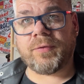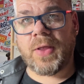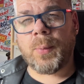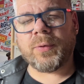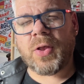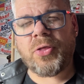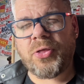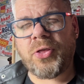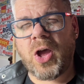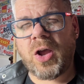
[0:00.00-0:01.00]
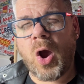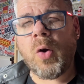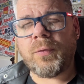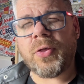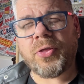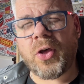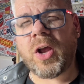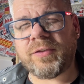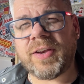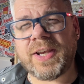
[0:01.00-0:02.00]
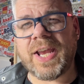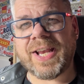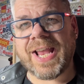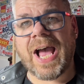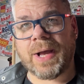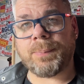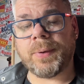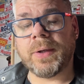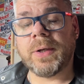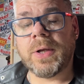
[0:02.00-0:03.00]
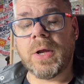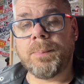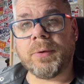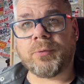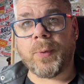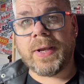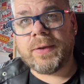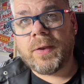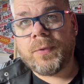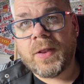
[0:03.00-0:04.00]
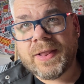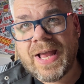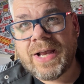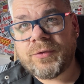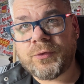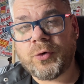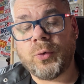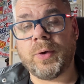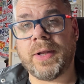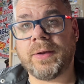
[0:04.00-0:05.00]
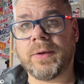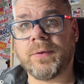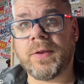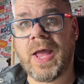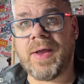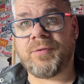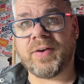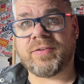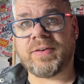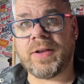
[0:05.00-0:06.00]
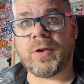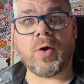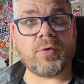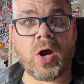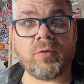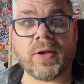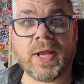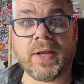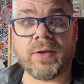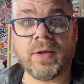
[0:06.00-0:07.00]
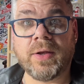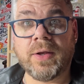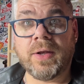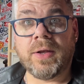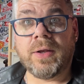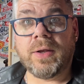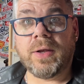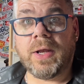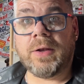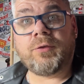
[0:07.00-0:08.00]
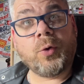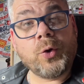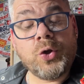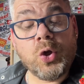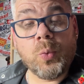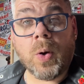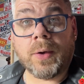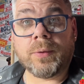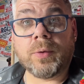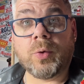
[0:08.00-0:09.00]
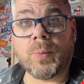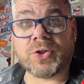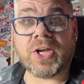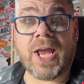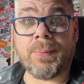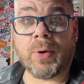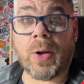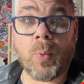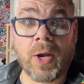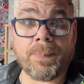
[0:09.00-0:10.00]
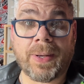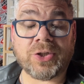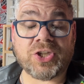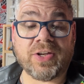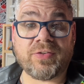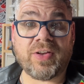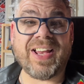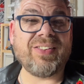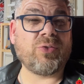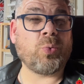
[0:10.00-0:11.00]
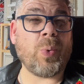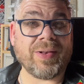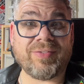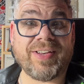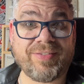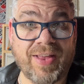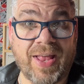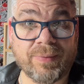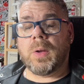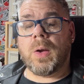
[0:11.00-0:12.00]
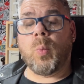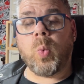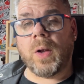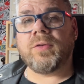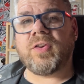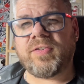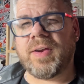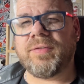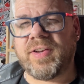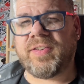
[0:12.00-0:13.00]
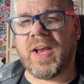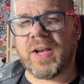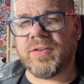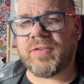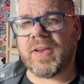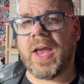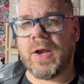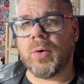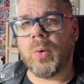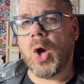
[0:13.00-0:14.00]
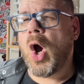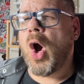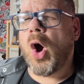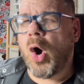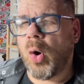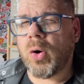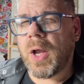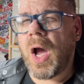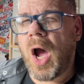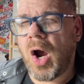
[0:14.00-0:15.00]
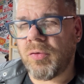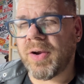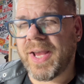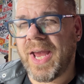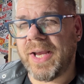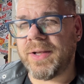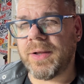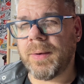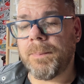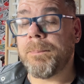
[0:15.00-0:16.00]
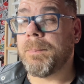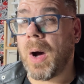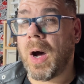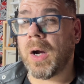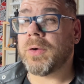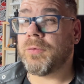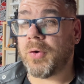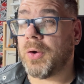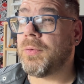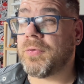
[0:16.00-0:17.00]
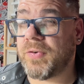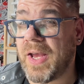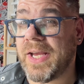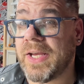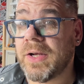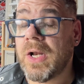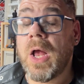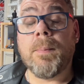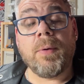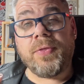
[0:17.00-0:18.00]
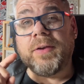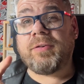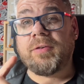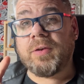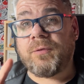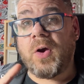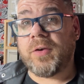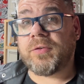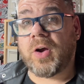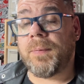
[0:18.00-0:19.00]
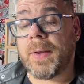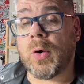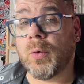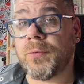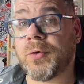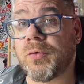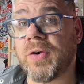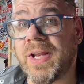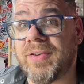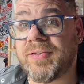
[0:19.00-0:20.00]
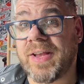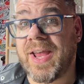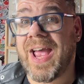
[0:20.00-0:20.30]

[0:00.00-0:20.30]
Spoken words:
there was a over 30-year gap between the last tooling that Airfix did of a Hurricane into a new one which came on our workbenches in 2010. A 1 to 72nd scale HAWKER Hurricane Mark II-C. But this is the first time they also released it